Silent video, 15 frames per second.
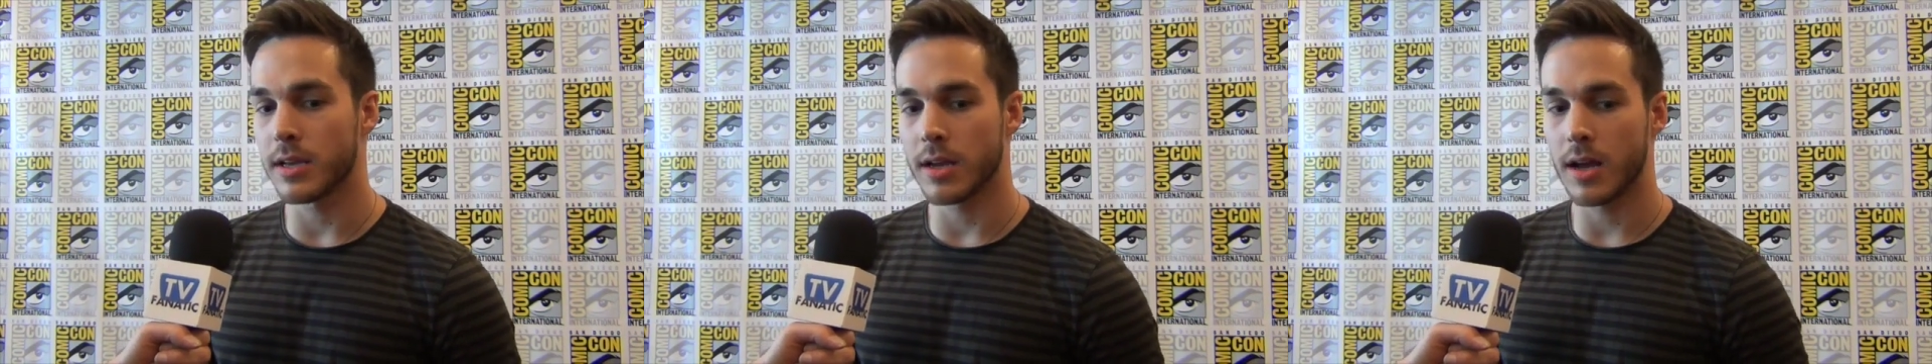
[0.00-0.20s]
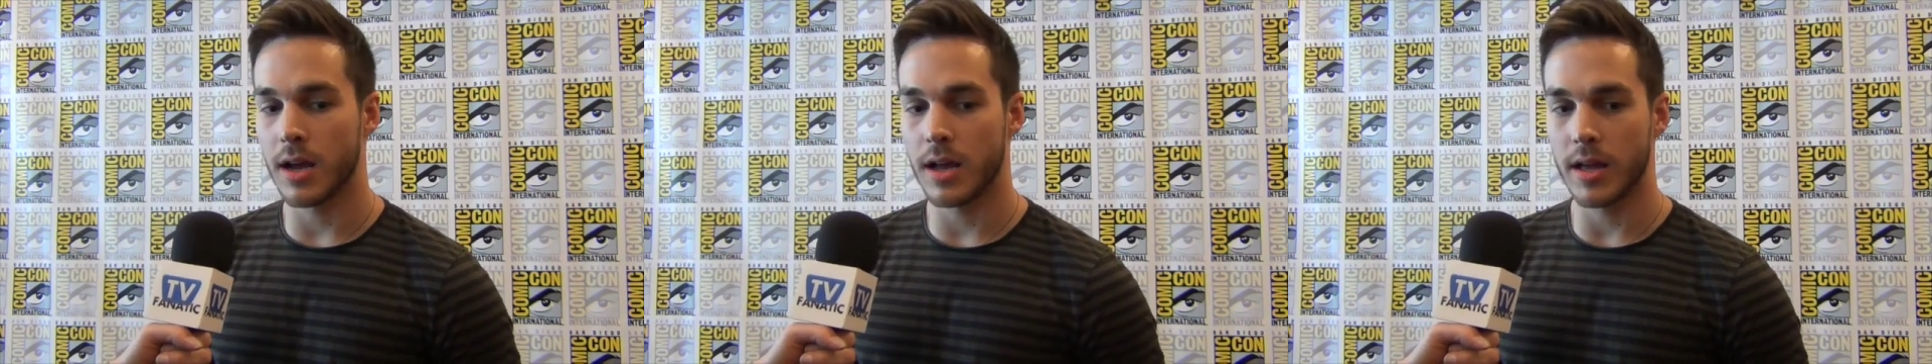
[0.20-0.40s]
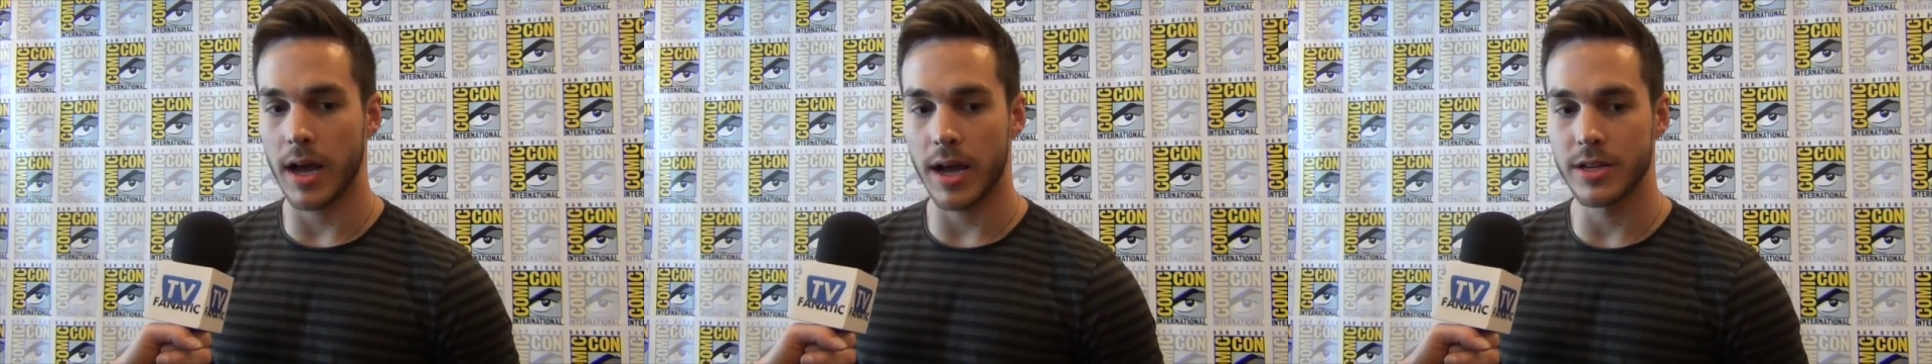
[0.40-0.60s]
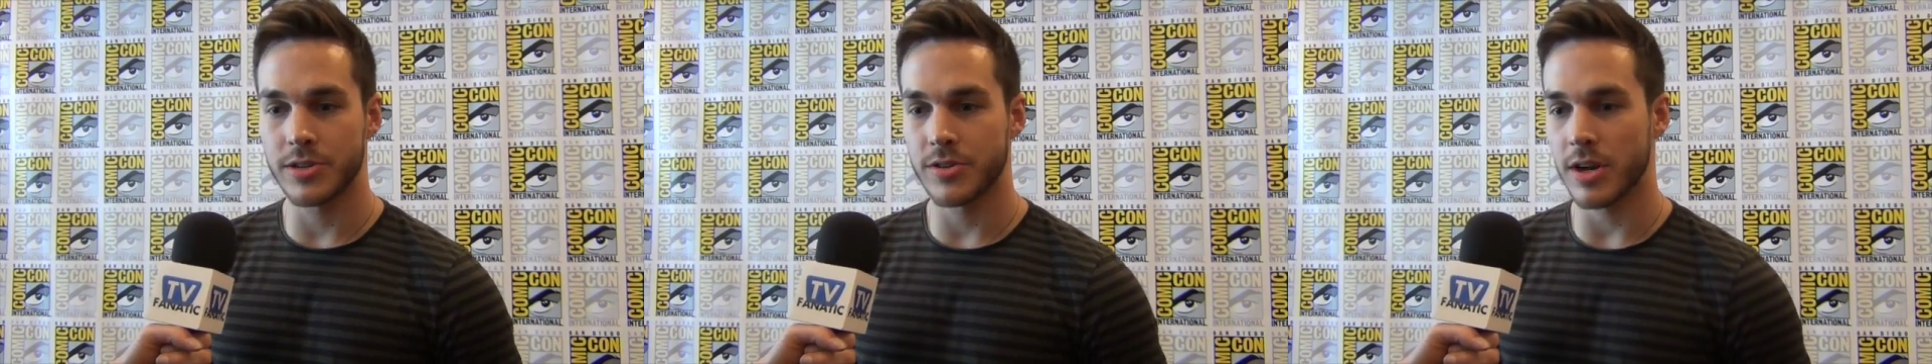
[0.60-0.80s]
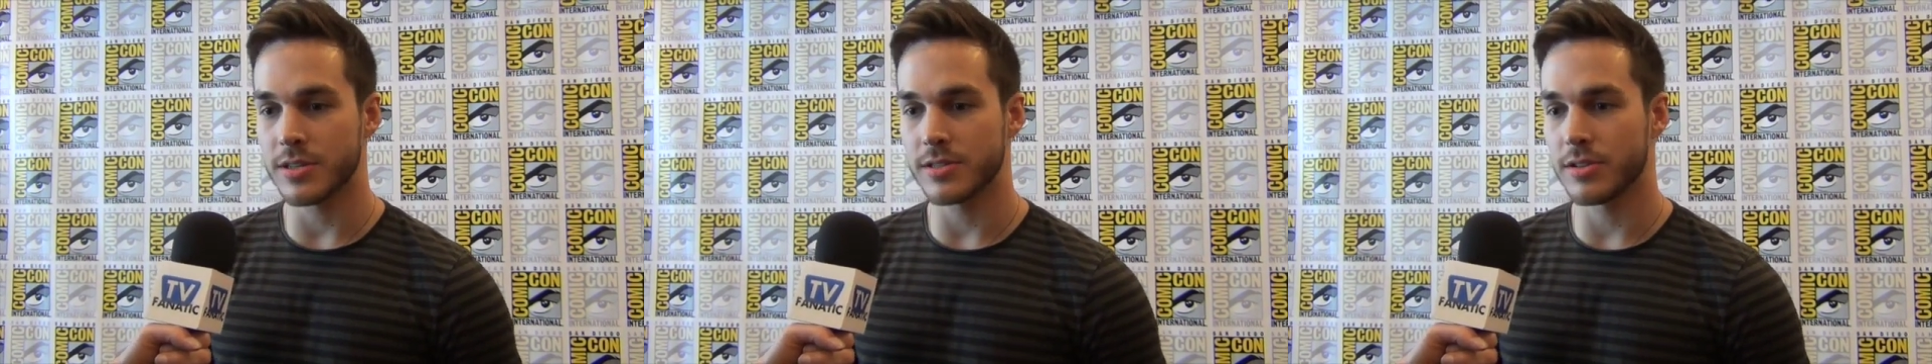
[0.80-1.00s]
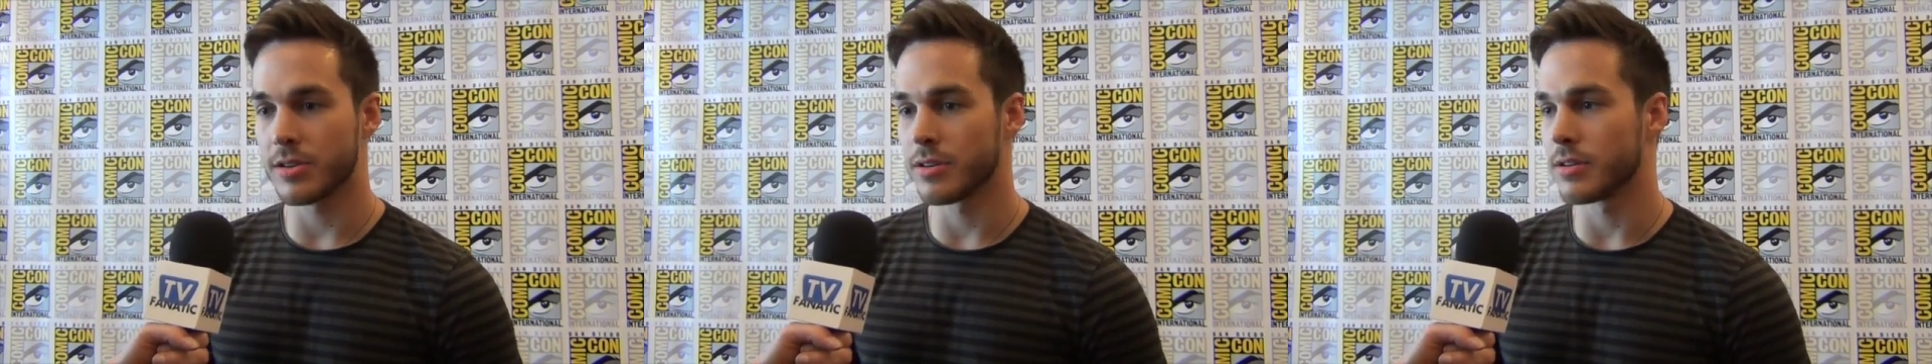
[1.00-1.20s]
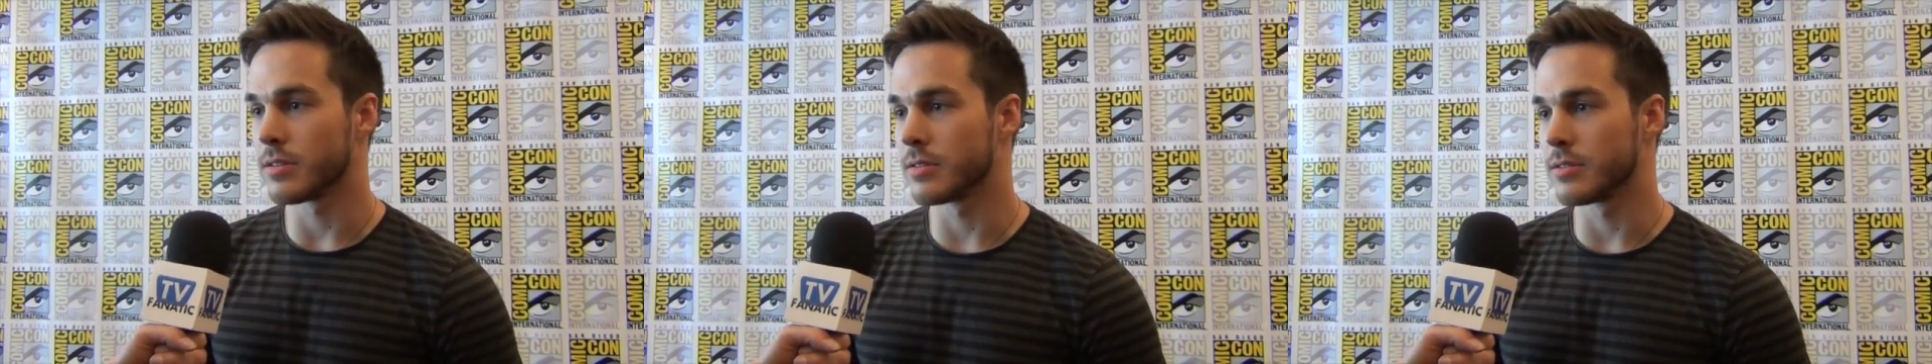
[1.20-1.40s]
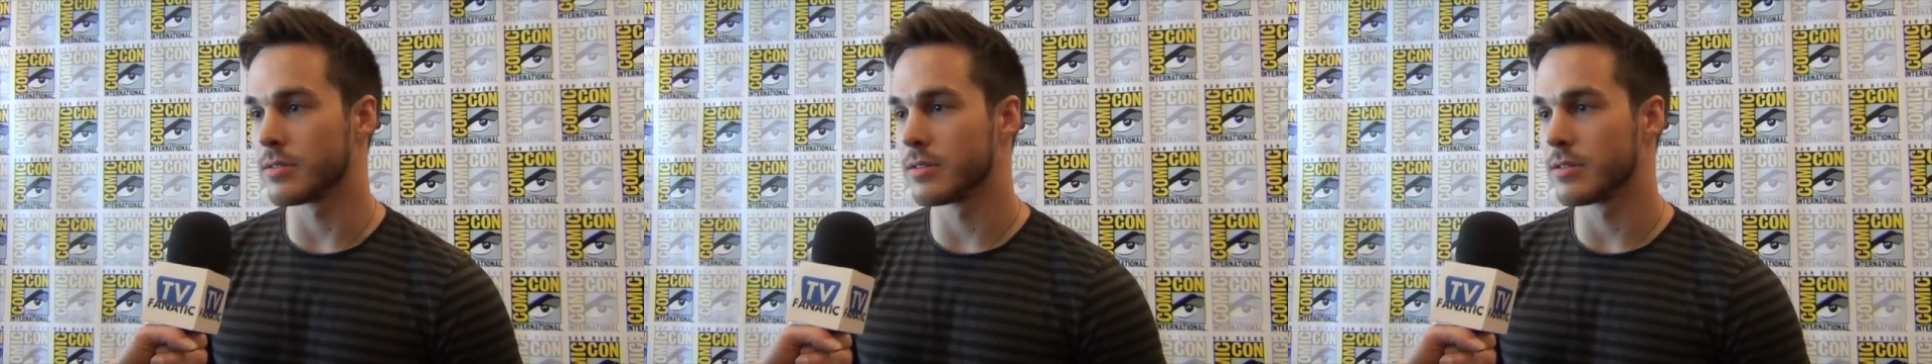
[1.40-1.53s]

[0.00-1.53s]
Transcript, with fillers: uh, I trust her